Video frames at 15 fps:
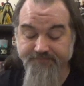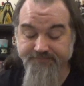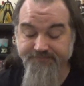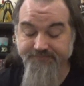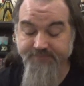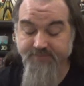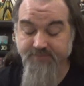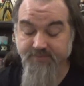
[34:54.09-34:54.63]

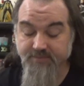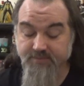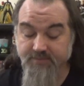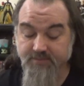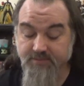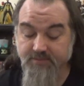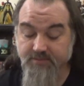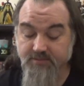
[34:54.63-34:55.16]

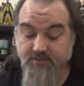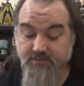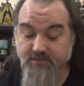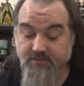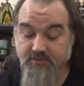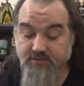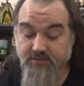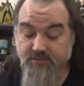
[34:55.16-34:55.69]

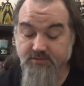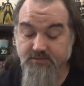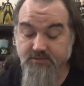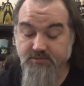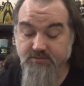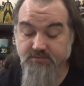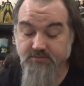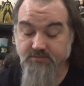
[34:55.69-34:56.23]

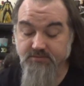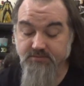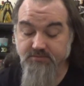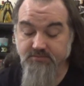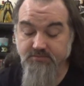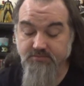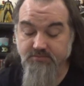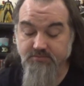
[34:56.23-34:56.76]

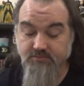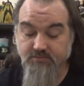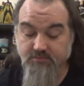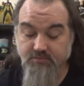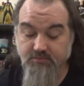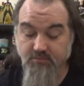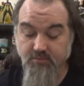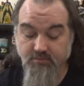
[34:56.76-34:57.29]

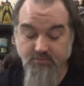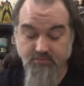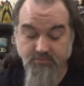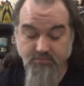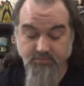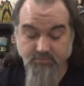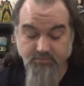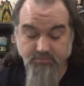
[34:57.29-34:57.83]

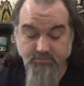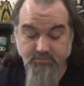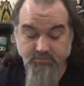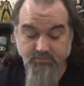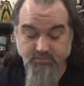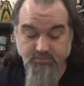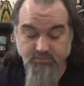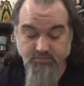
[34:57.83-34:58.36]

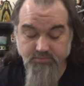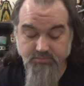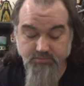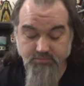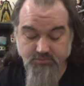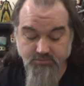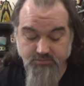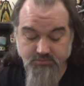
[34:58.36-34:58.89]

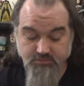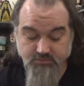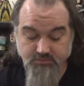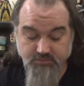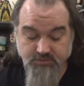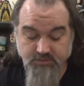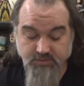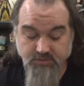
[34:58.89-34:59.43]

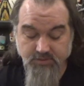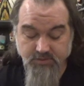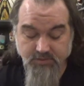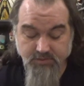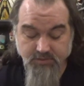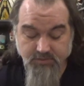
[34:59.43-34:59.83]
Nobody speaks.